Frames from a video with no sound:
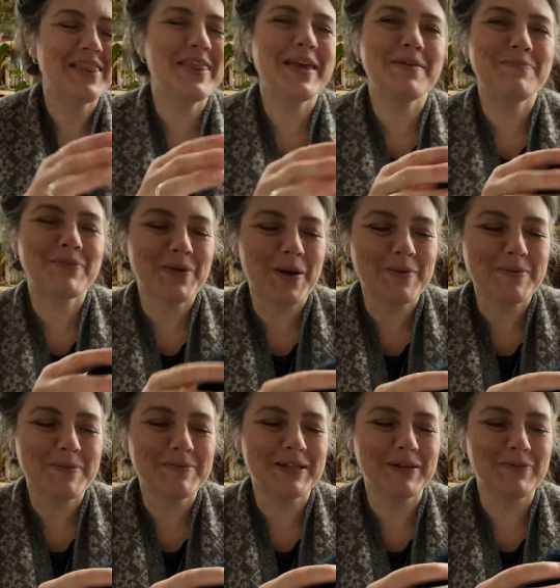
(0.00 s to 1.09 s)
they
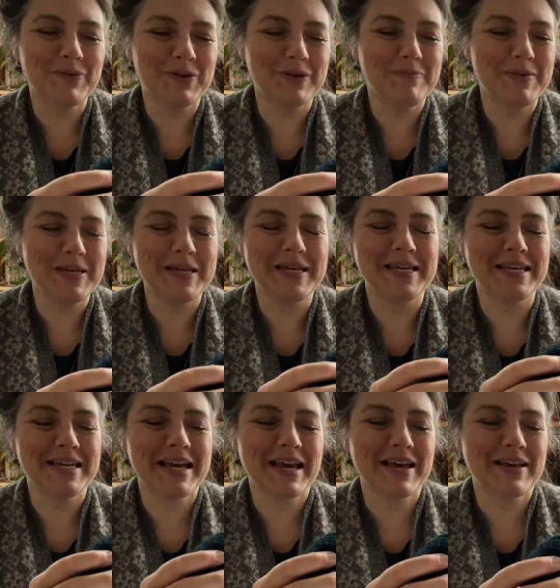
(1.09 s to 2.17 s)
probably would
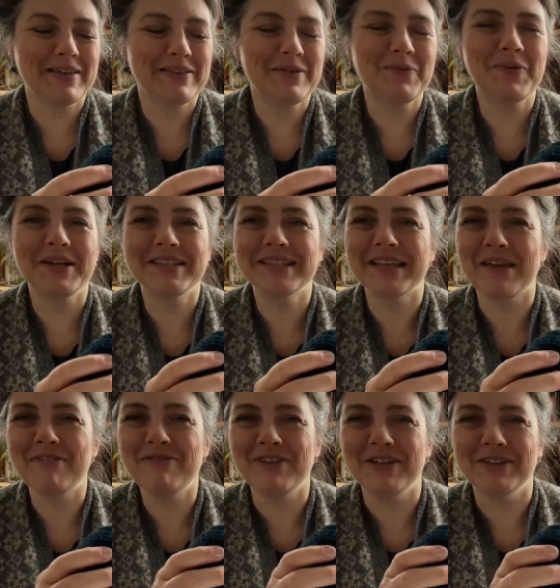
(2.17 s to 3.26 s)
be uh, the ones I
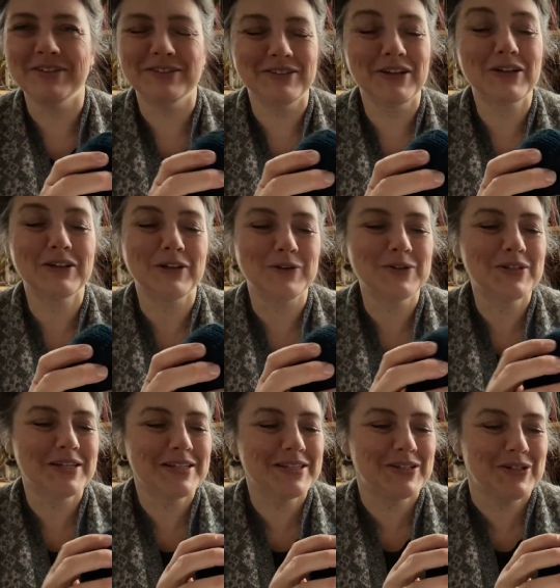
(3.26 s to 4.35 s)
feel the
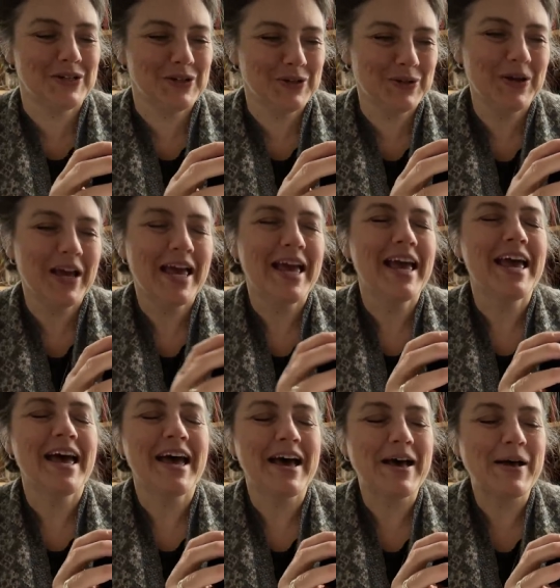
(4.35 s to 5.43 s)
closest to.
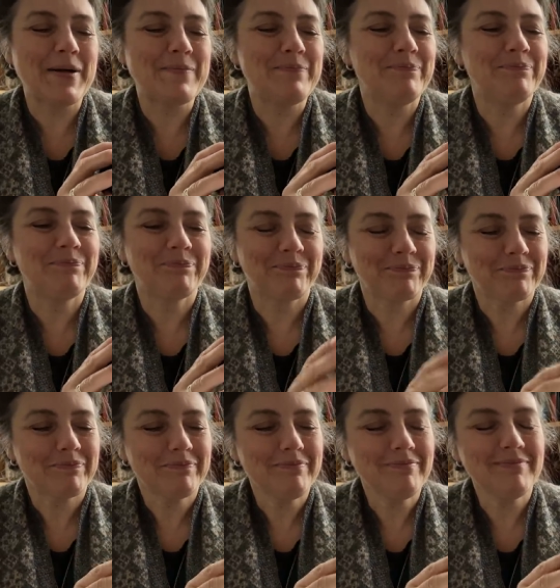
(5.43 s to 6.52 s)
Um,
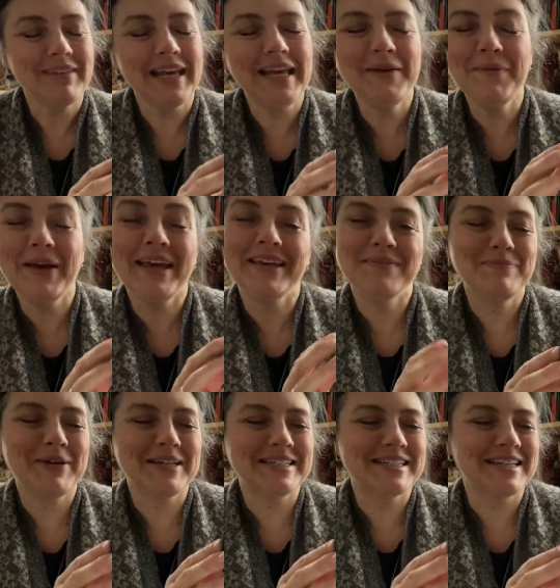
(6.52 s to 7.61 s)
anyway,
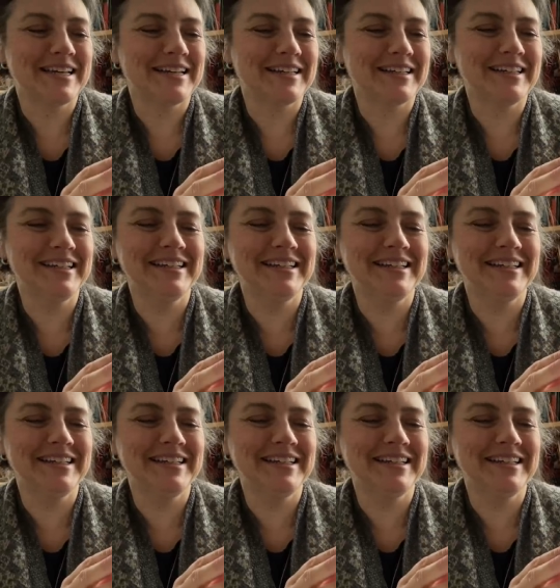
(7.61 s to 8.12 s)
but uh,